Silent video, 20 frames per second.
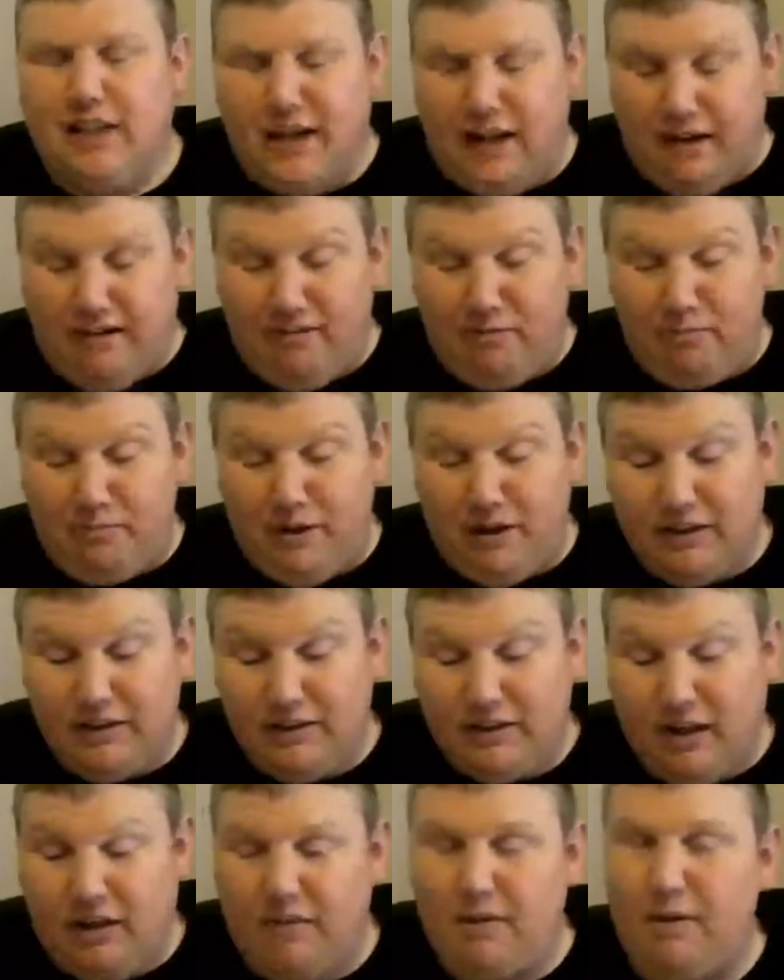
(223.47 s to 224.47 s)
I have
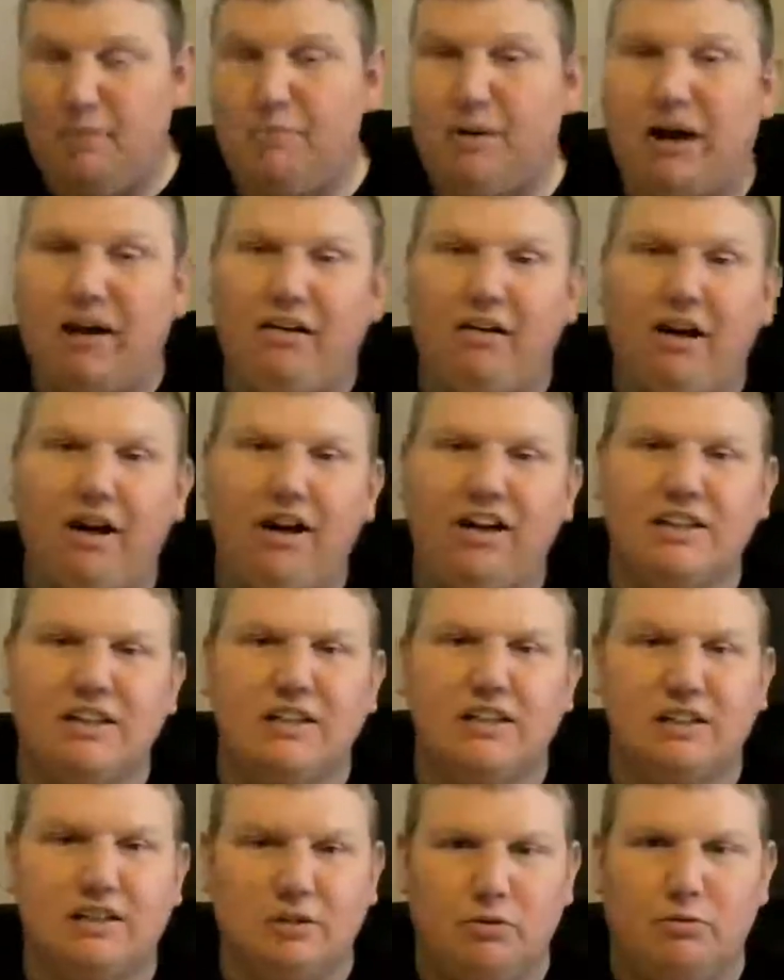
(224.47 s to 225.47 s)
picked the
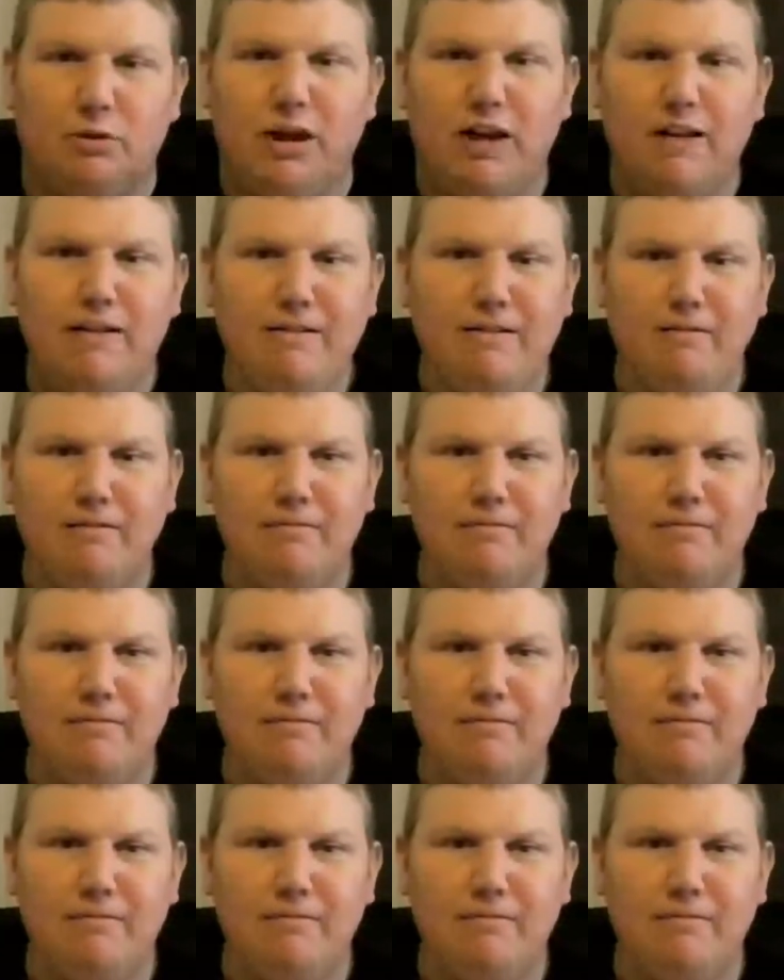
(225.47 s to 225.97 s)
Battlehawks to win.